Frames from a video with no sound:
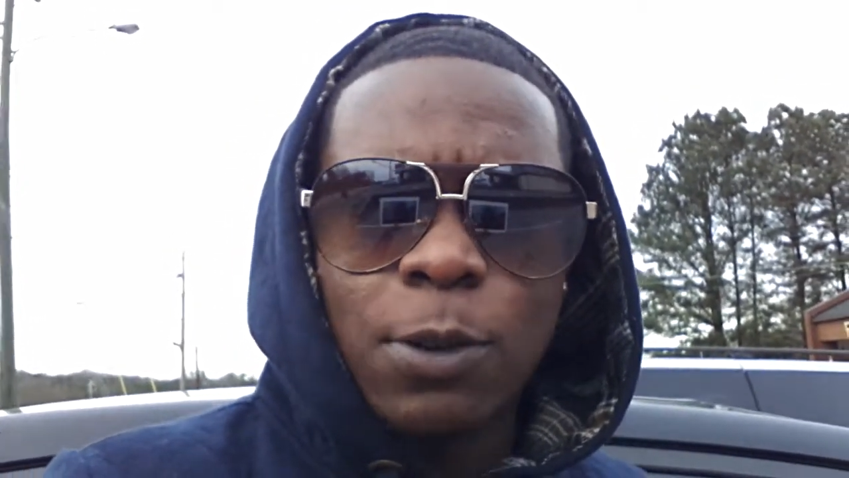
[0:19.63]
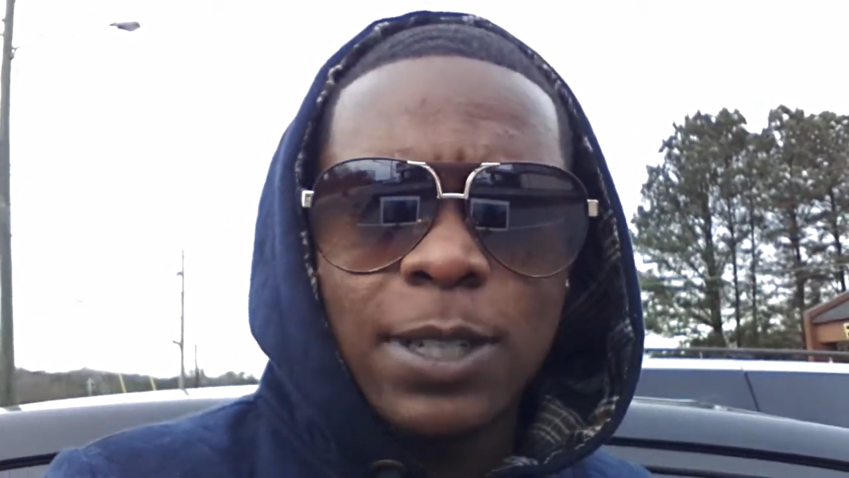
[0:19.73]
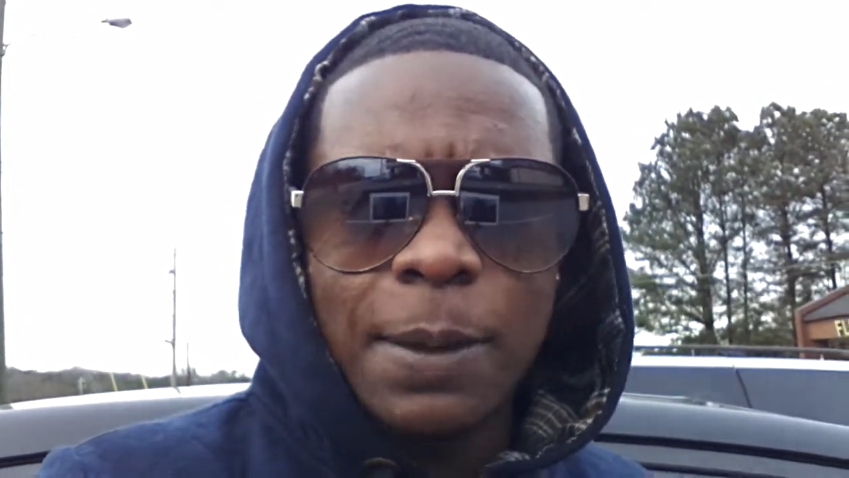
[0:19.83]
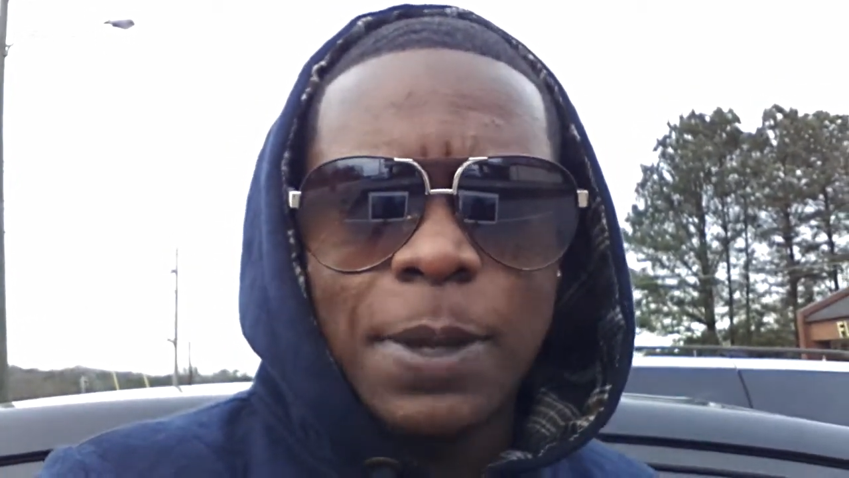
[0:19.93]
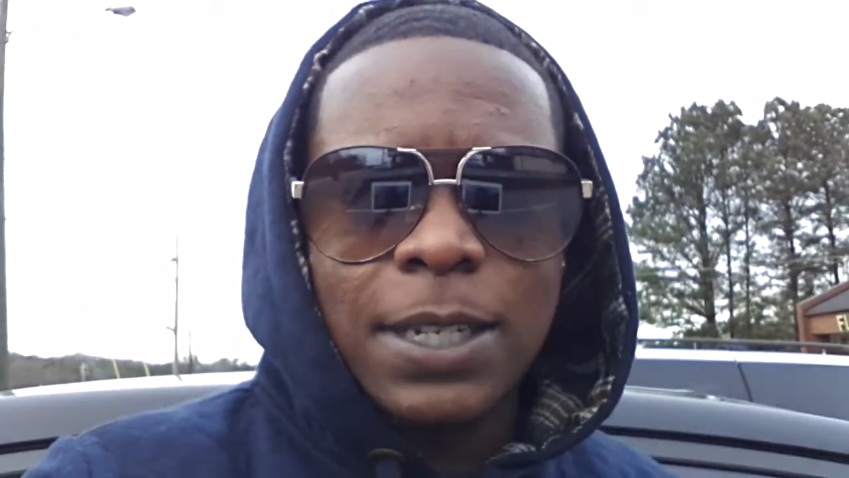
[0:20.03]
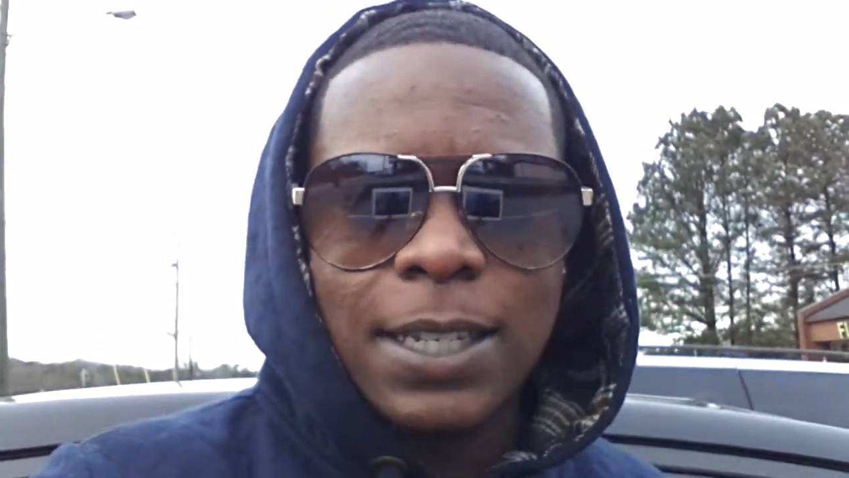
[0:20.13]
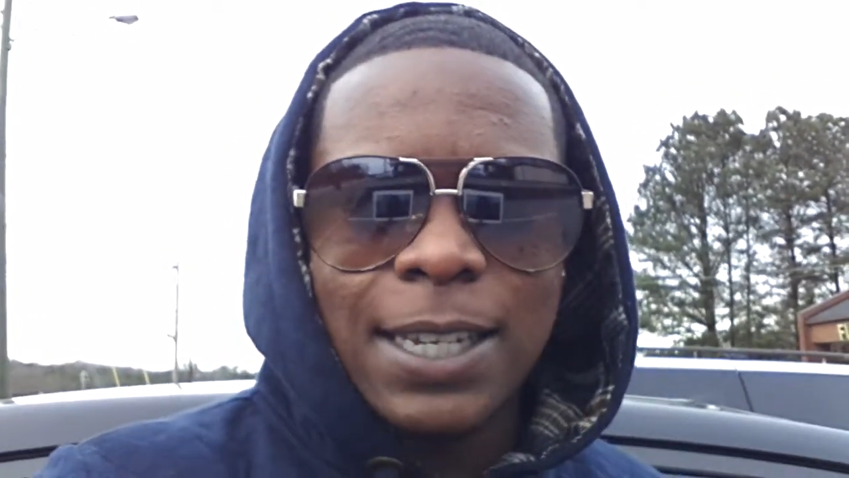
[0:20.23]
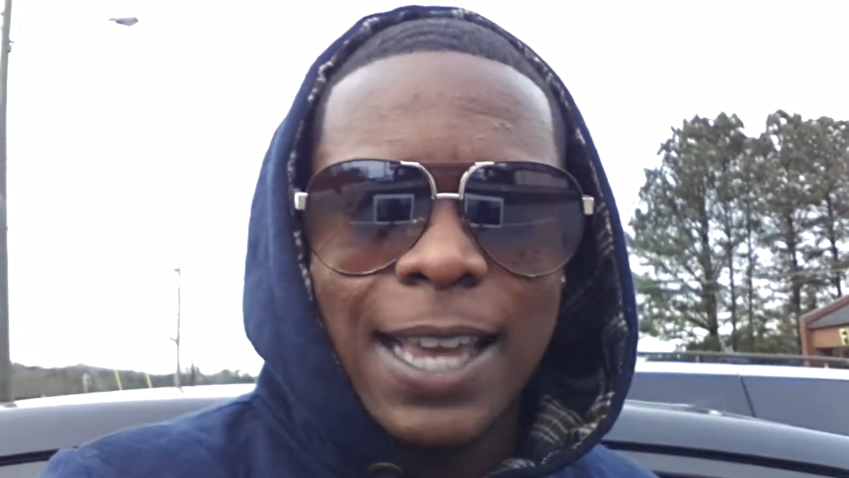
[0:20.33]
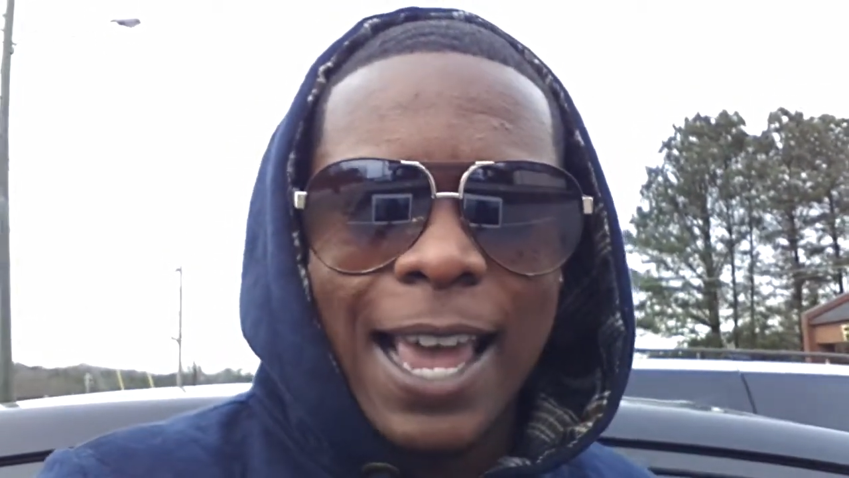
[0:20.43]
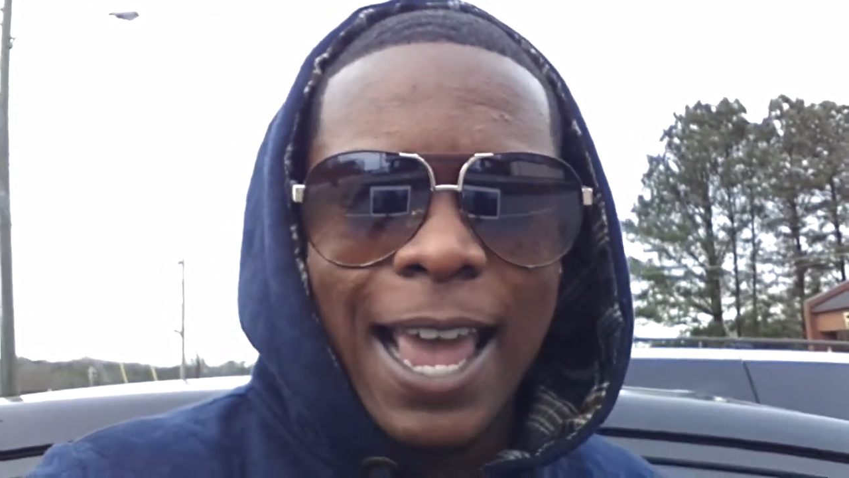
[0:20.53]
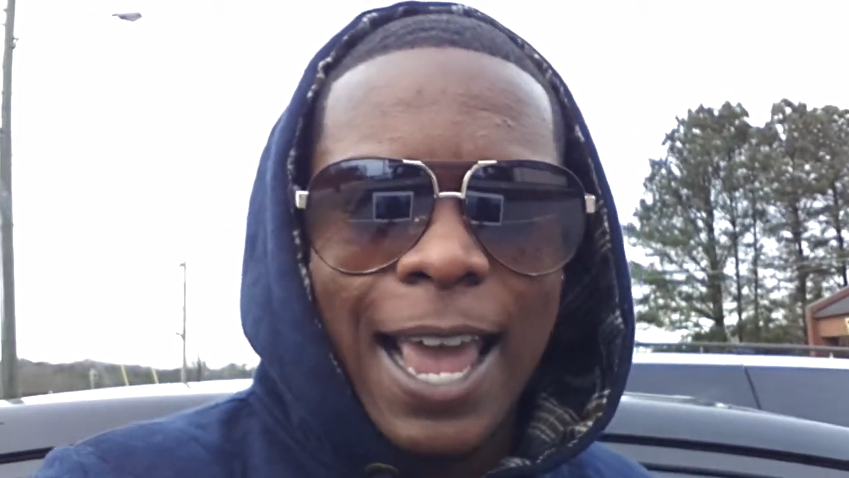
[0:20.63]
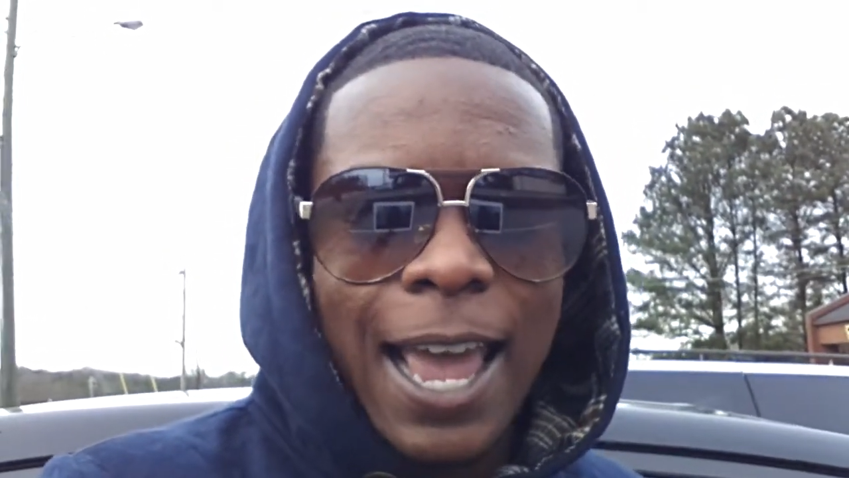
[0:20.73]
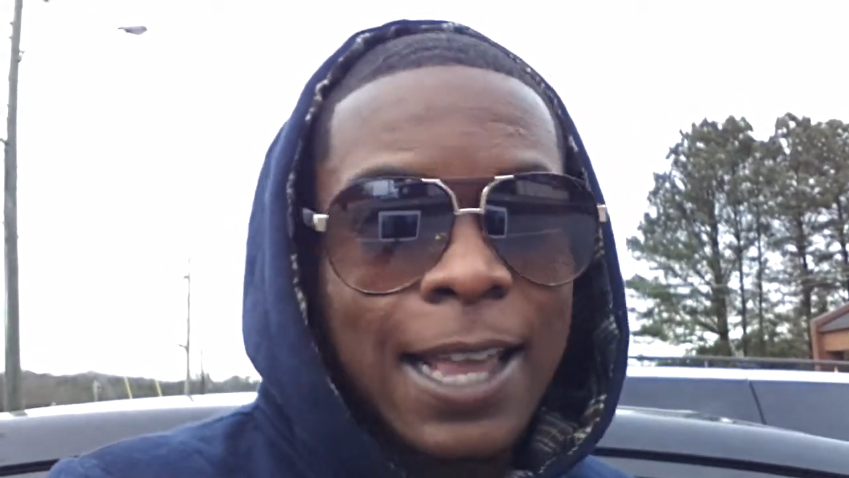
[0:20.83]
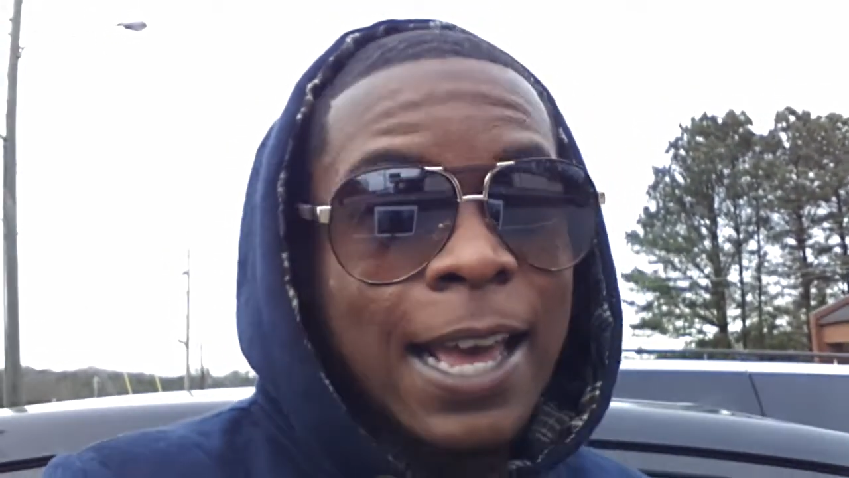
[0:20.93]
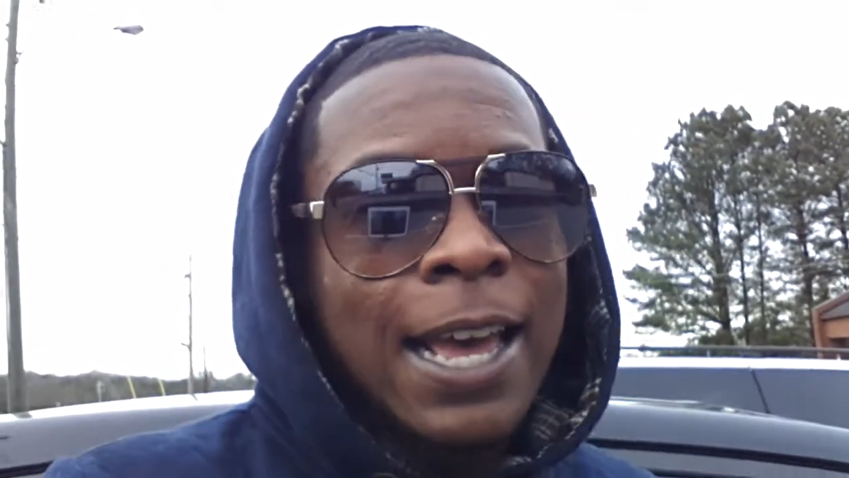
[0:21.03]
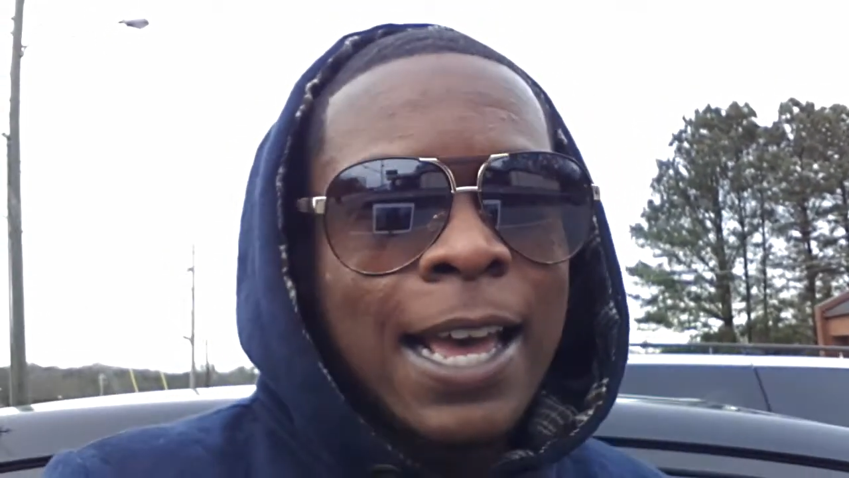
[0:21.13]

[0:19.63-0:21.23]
those images in your head.